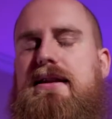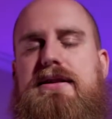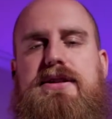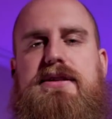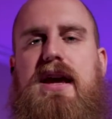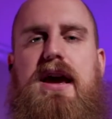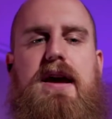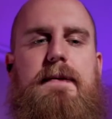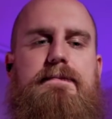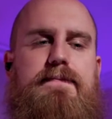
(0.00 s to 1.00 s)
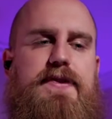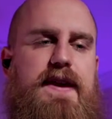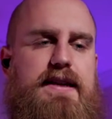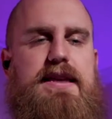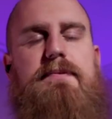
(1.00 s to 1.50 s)
That just
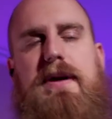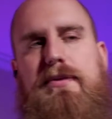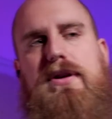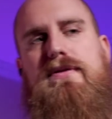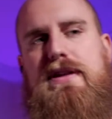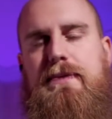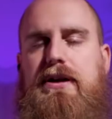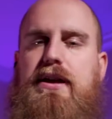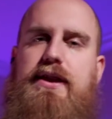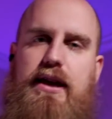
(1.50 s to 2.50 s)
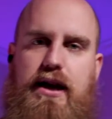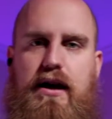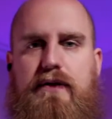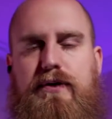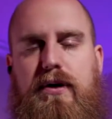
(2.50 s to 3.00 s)
things that people don't typically think
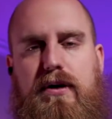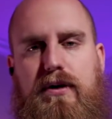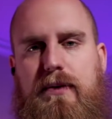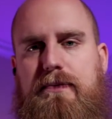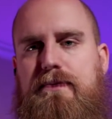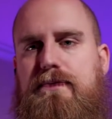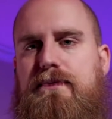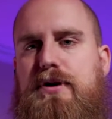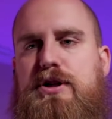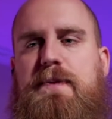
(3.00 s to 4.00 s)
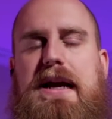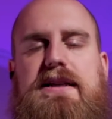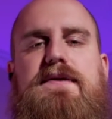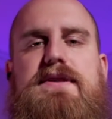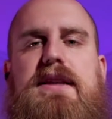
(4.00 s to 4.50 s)
of, or
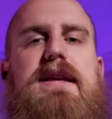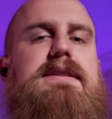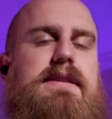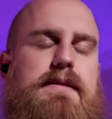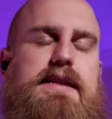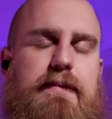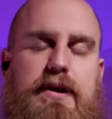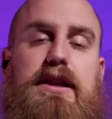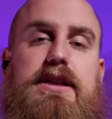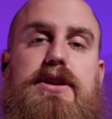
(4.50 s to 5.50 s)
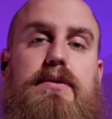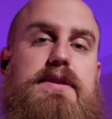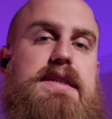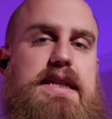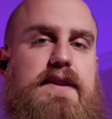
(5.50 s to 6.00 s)
perspectives that they typically don't
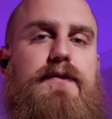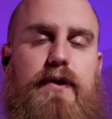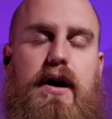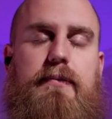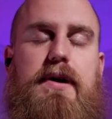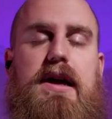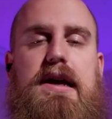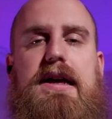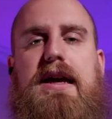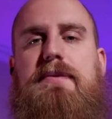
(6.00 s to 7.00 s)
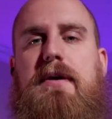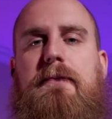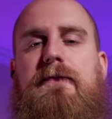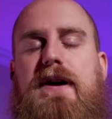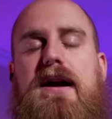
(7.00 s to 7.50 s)
see from, can be a
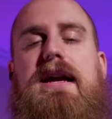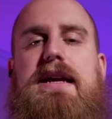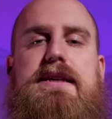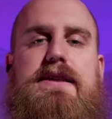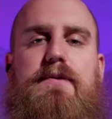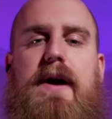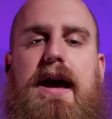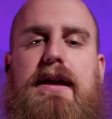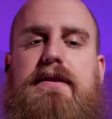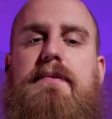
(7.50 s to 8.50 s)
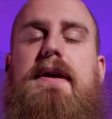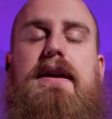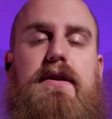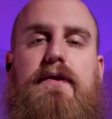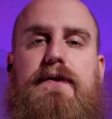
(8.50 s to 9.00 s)
very easy way to
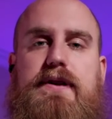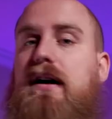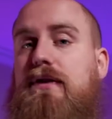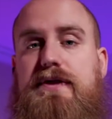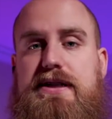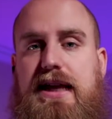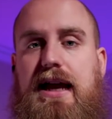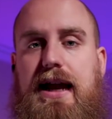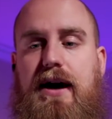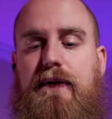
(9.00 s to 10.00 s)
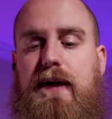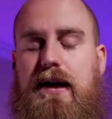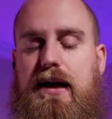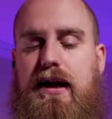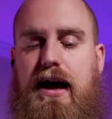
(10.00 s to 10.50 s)
make your photography stand out.
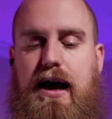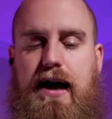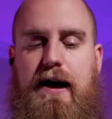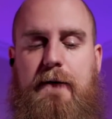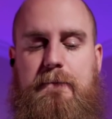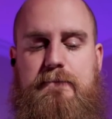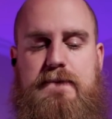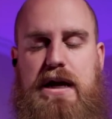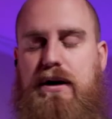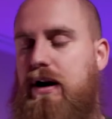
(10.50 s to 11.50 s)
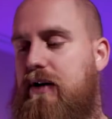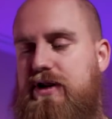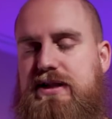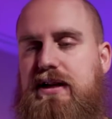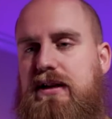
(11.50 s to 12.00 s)
And
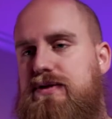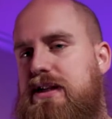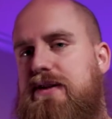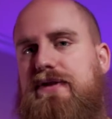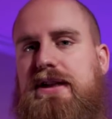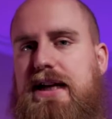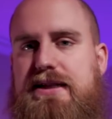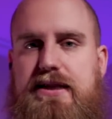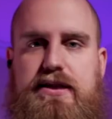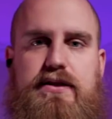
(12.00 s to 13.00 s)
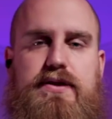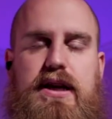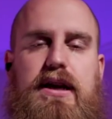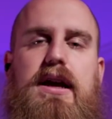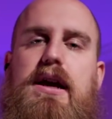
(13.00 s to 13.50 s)
obviously using different lenses,
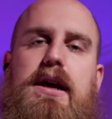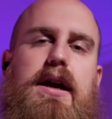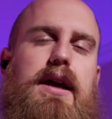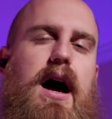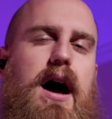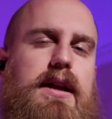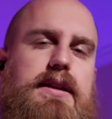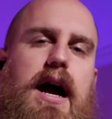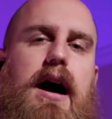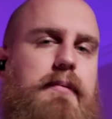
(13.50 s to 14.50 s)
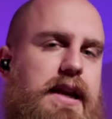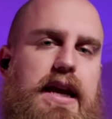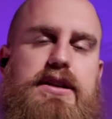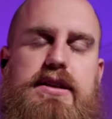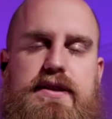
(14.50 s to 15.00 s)
using odd
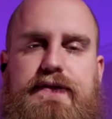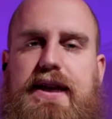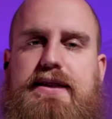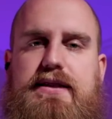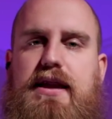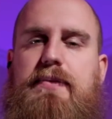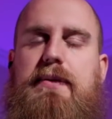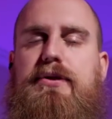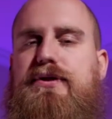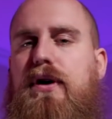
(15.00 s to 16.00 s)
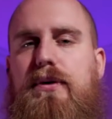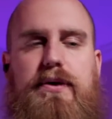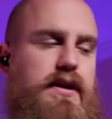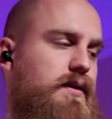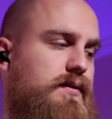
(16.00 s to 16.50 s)
combinations of lenses that people don't
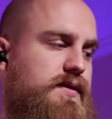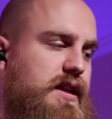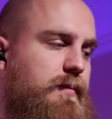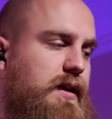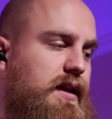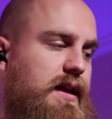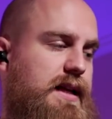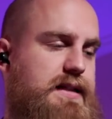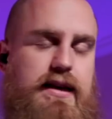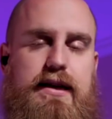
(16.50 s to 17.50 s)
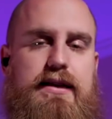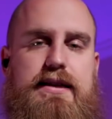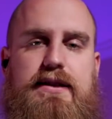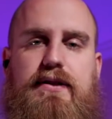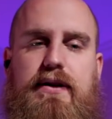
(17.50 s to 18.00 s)
use typically. That's
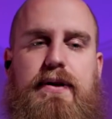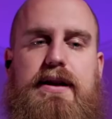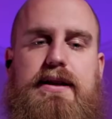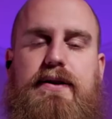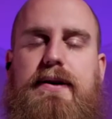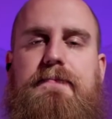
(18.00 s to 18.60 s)
a great way to do it.